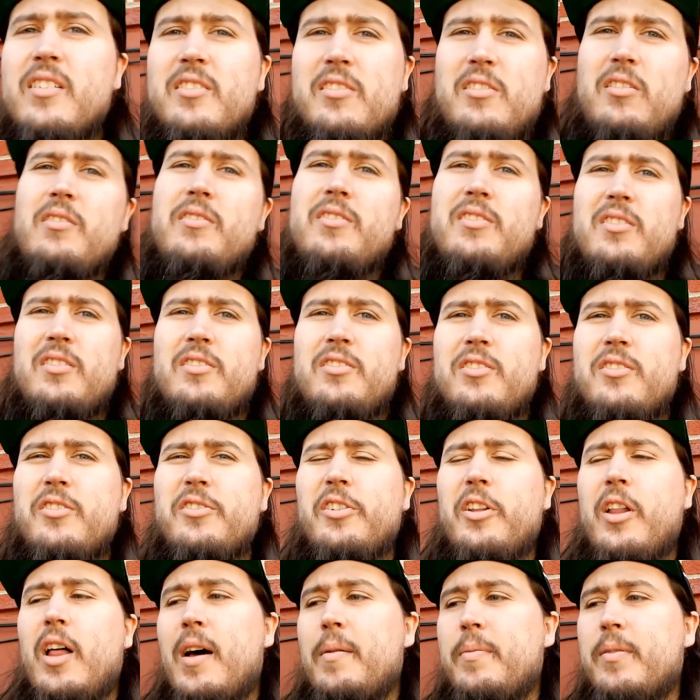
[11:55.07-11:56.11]
This car is such a
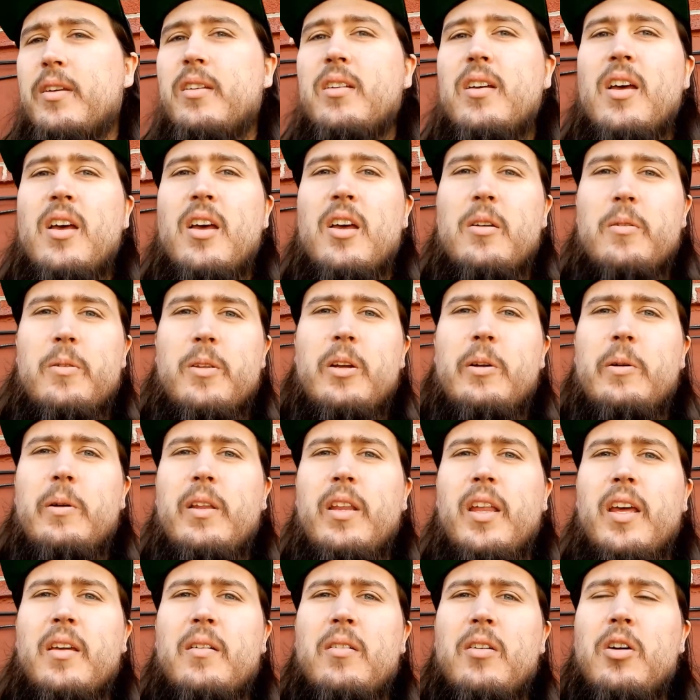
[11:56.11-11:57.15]
jalopy, but they
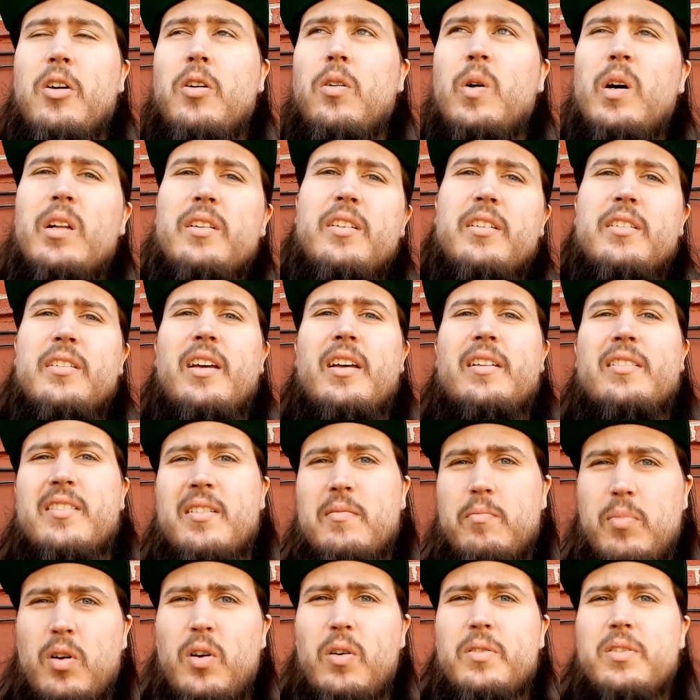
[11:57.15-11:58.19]
were like welded nuts
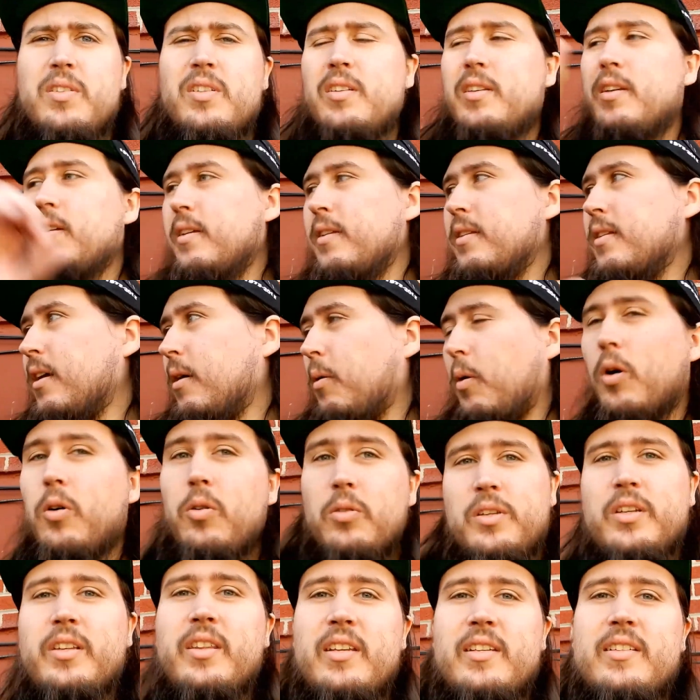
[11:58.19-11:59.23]
and bolts that were
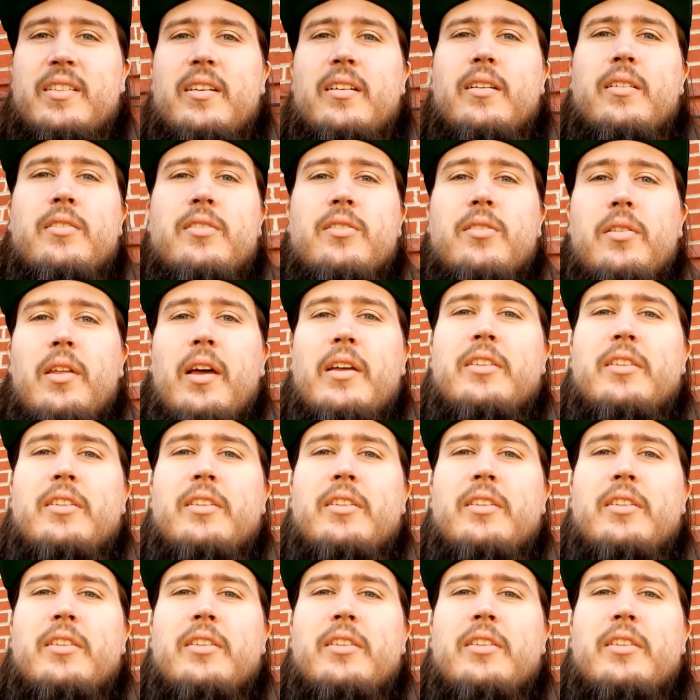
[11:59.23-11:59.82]
holding this in. So